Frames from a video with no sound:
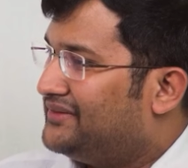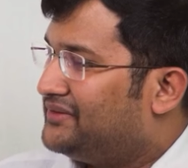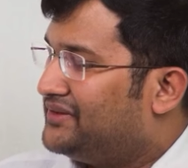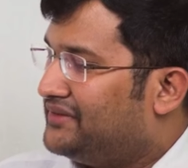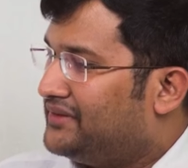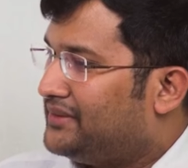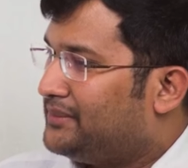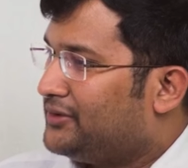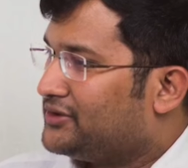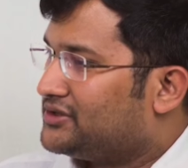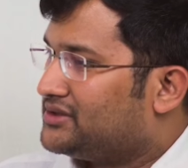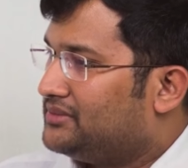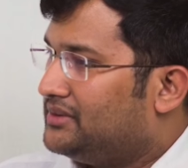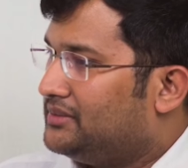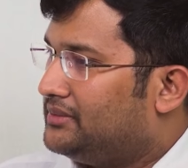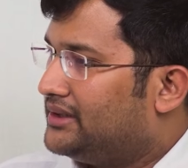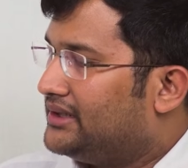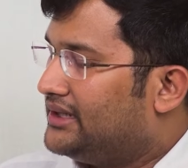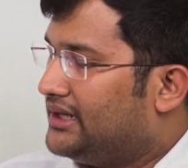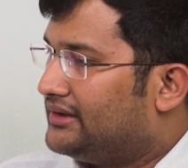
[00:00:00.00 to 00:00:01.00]
every way possible,
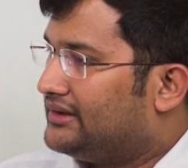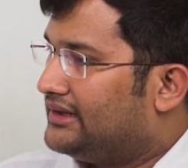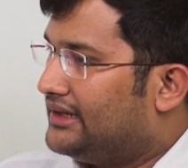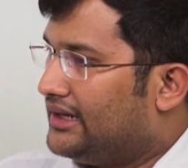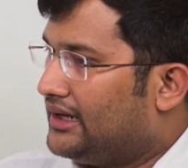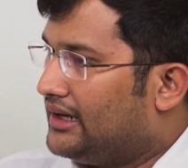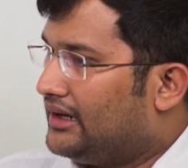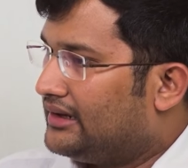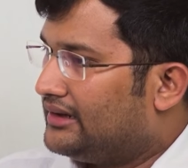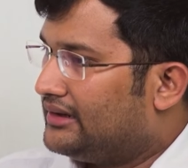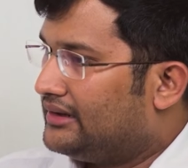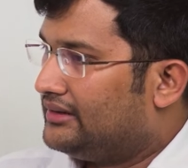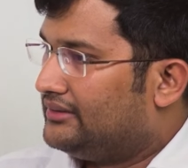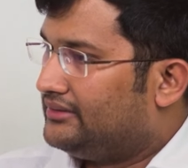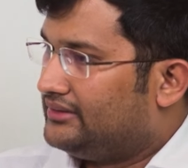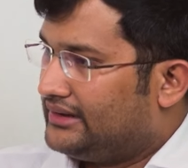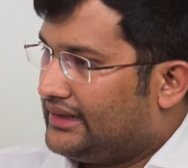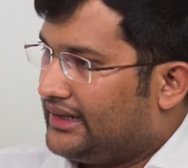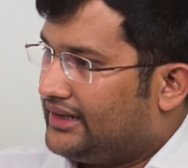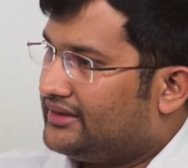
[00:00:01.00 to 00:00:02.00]
but yeah, they are
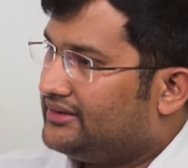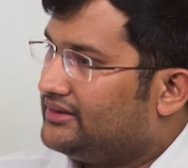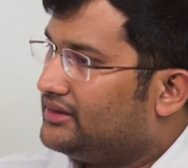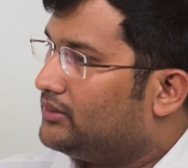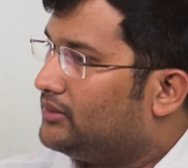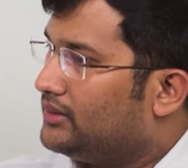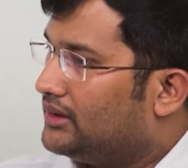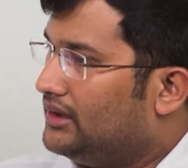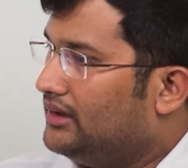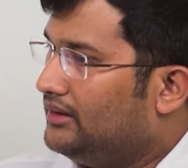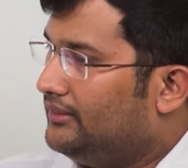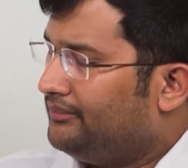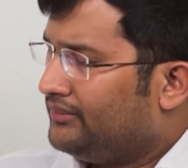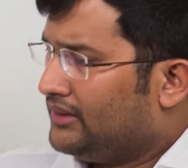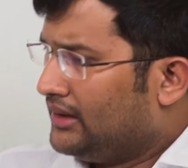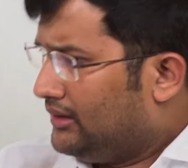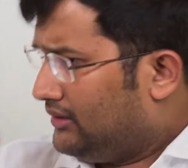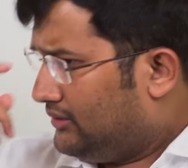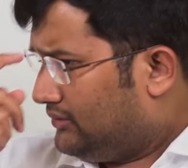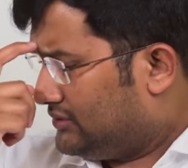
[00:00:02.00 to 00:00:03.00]
there in the world.
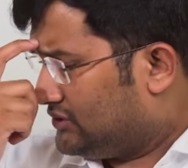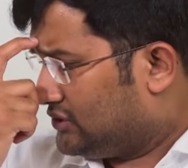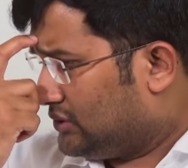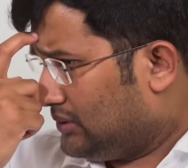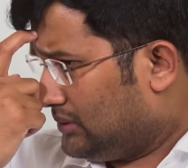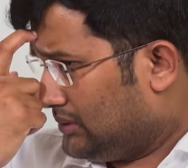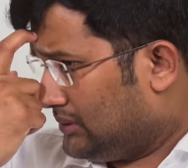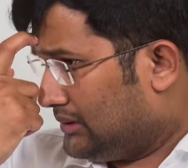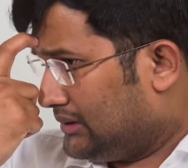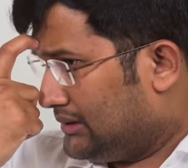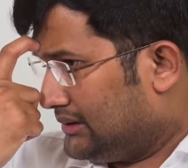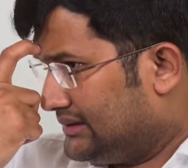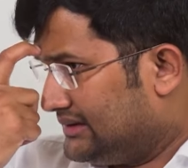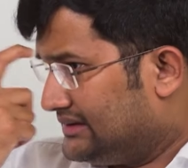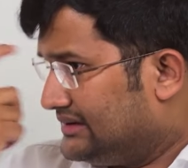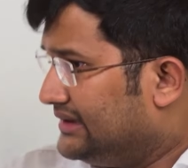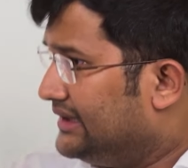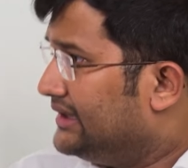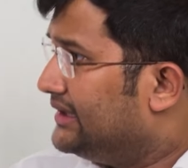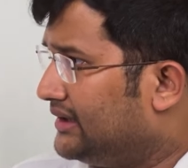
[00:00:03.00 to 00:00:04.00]
So,
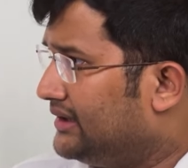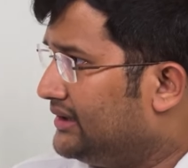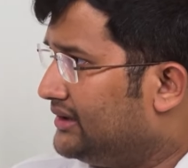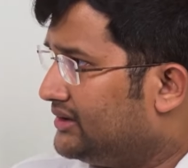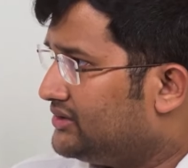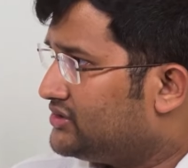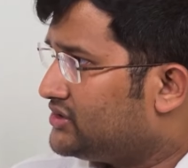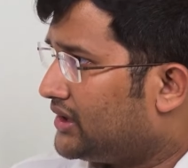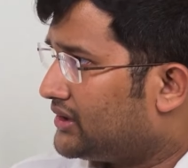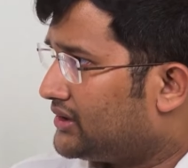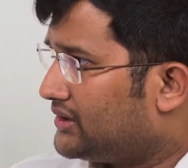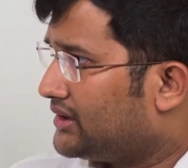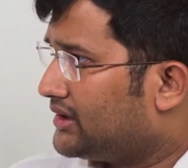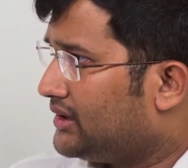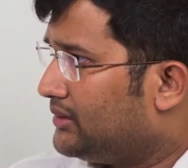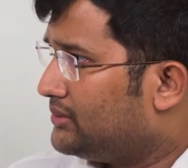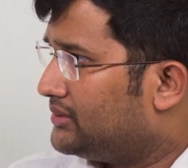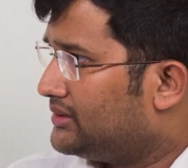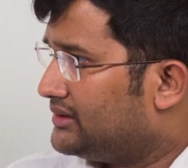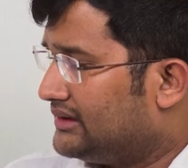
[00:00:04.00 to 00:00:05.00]
see, the Indian Chartered
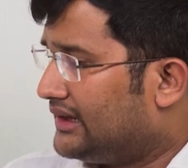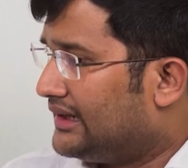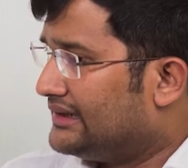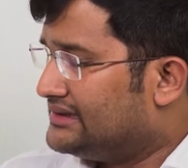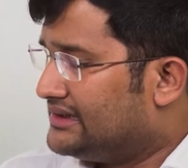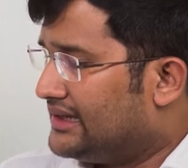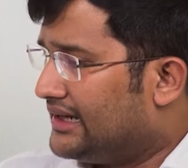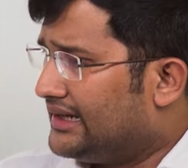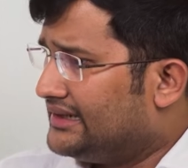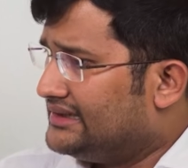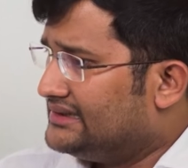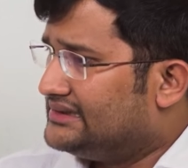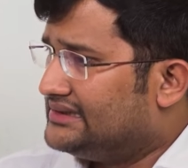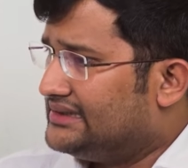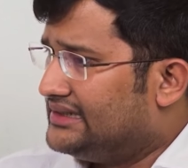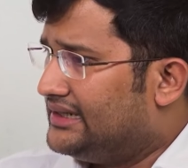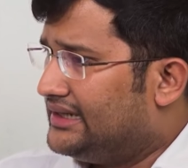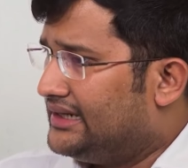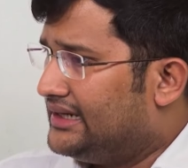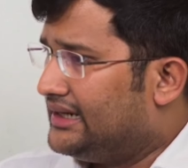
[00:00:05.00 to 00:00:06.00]
Accountant, the
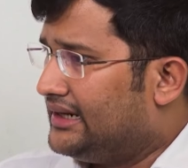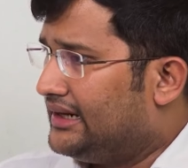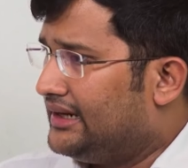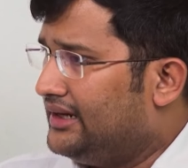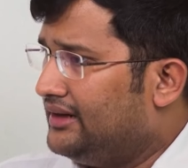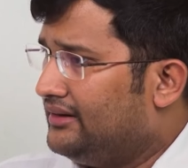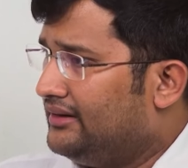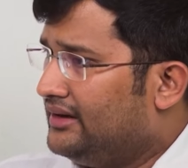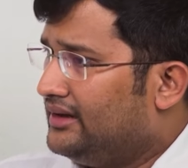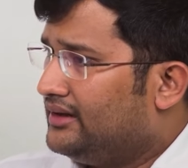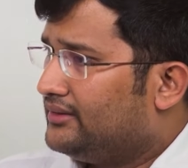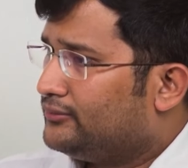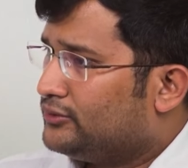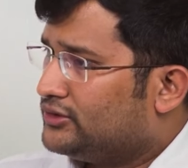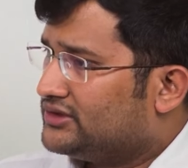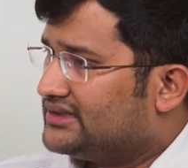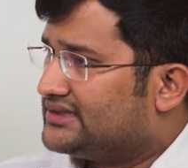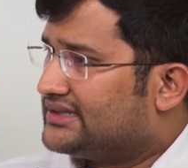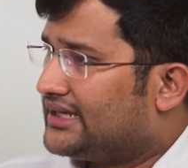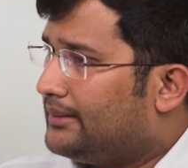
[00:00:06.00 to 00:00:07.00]
ICAI,
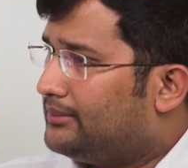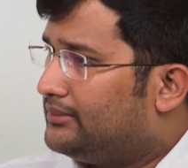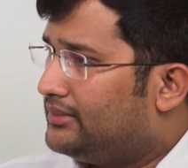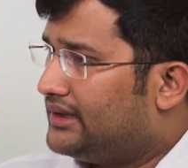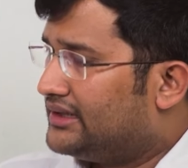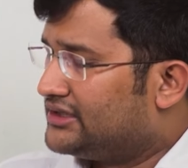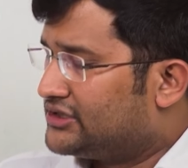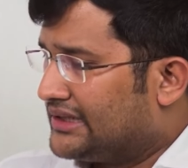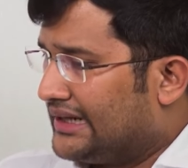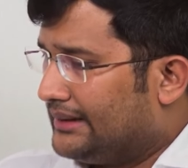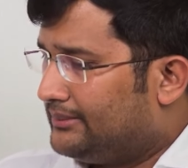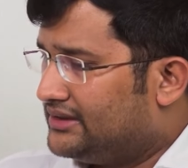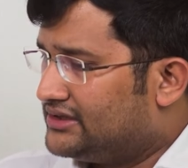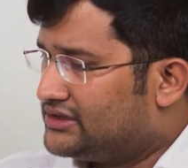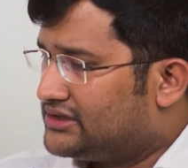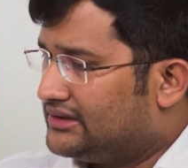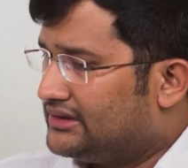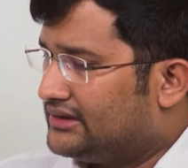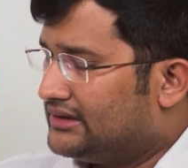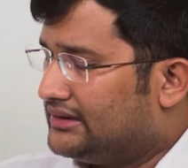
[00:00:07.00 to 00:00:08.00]
was
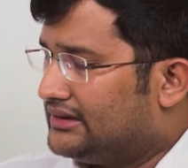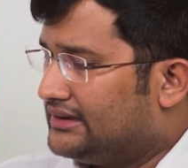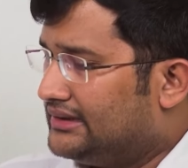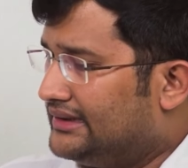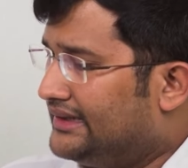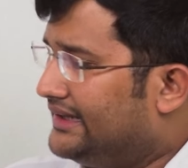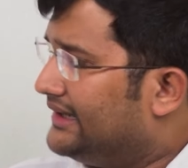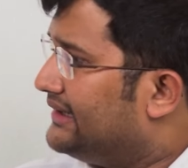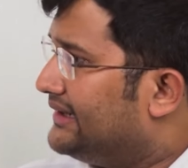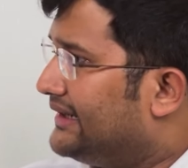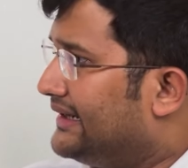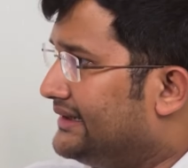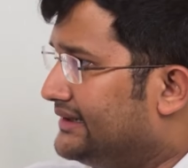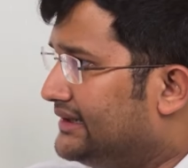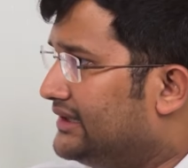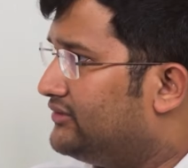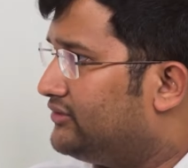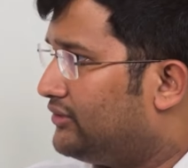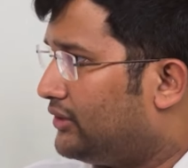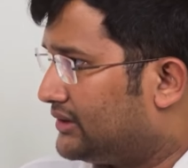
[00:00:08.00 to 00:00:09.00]
established in the late
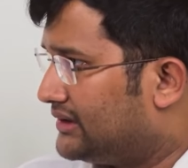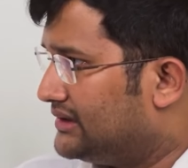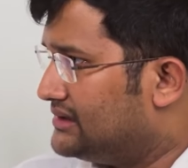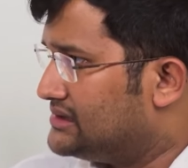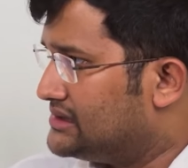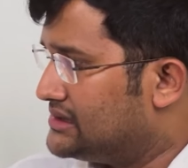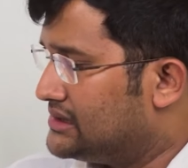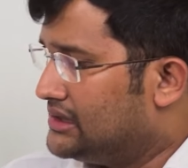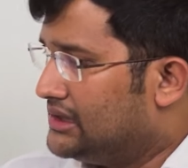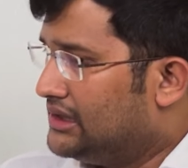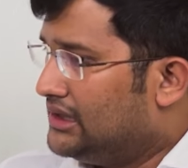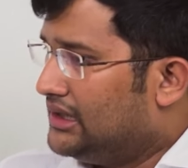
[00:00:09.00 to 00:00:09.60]
1940s,